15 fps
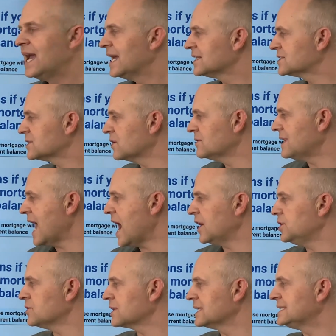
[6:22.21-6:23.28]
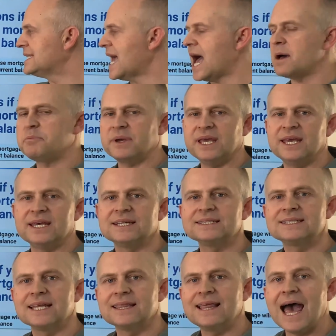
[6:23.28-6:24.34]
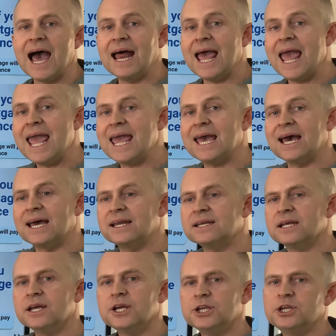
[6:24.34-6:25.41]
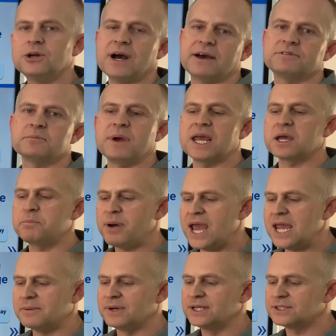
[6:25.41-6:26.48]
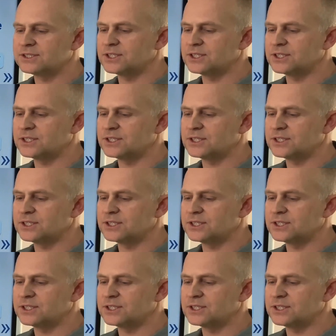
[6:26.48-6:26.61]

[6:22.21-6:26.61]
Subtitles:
and so now you can tap into that and you don't have to make a payment.